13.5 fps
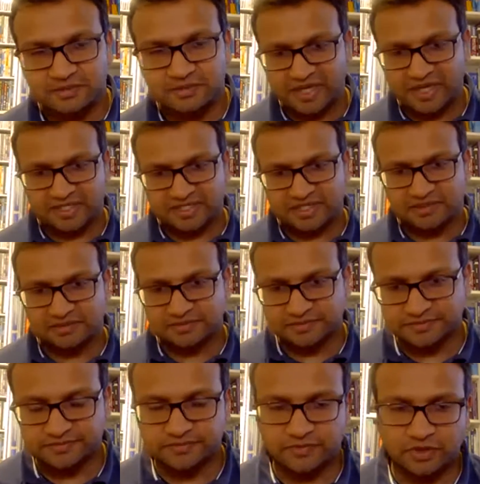an impact
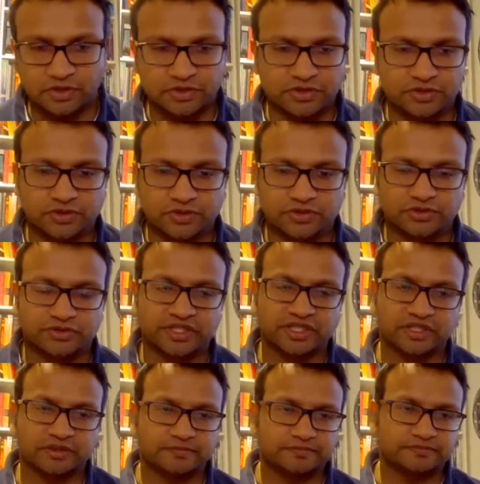on your
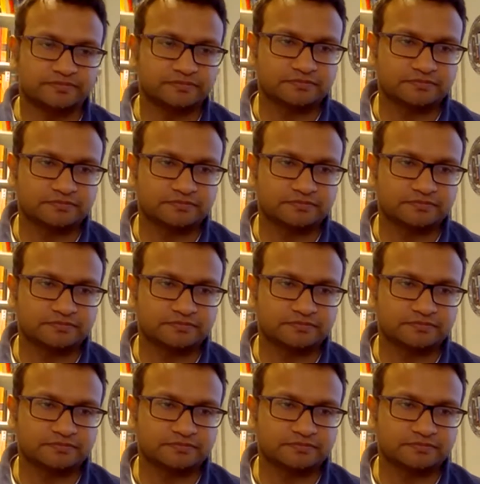income.